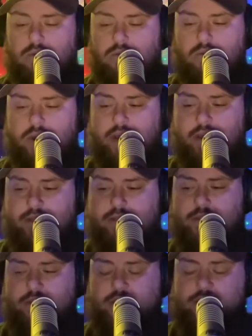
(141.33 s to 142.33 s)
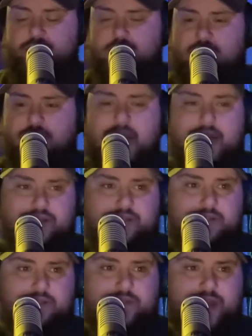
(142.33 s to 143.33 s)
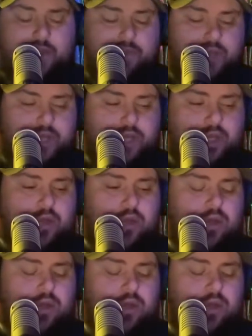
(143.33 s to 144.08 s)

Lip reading: with JS and the family.